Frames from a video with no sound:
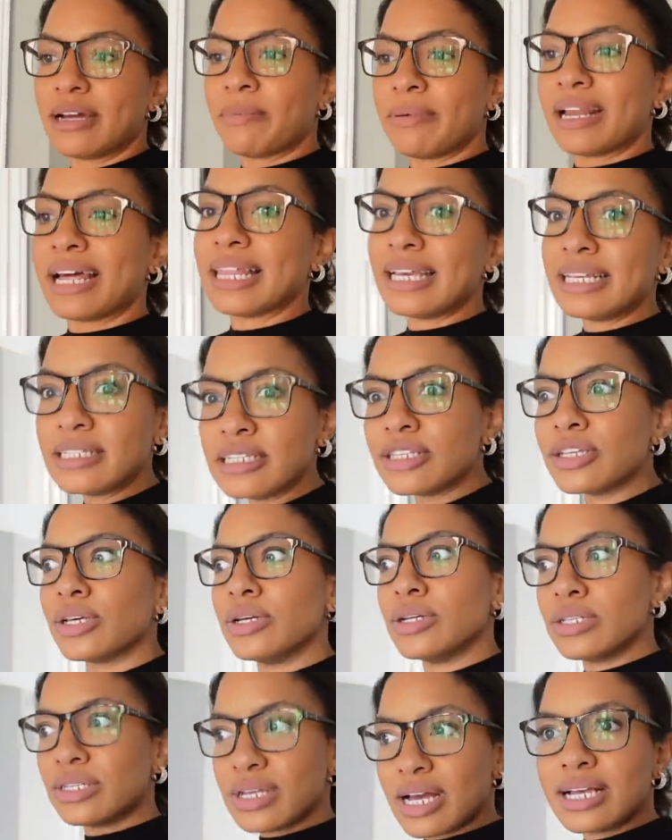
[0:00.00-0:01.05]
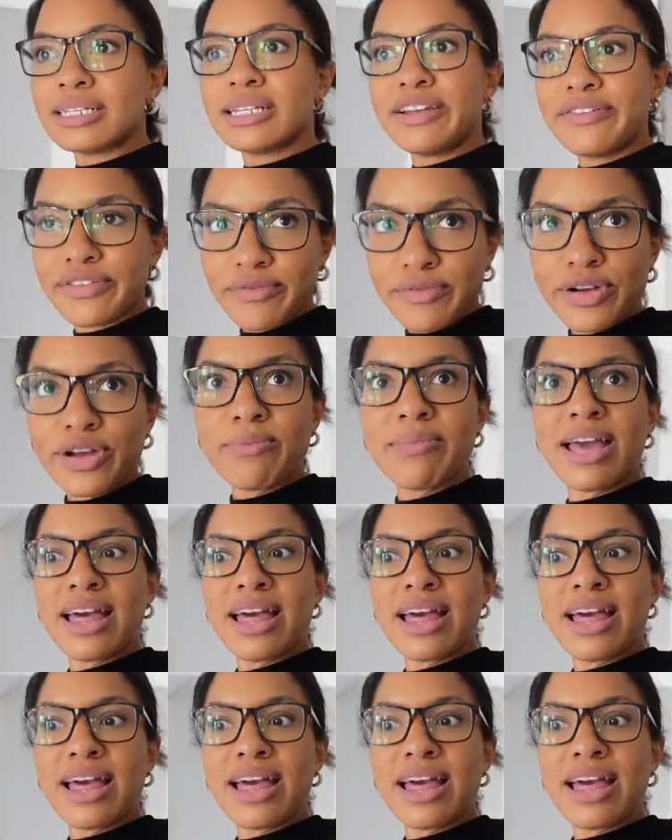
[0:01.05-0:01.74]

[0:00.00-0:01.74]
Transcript: I'd be like, this is a good sized living room.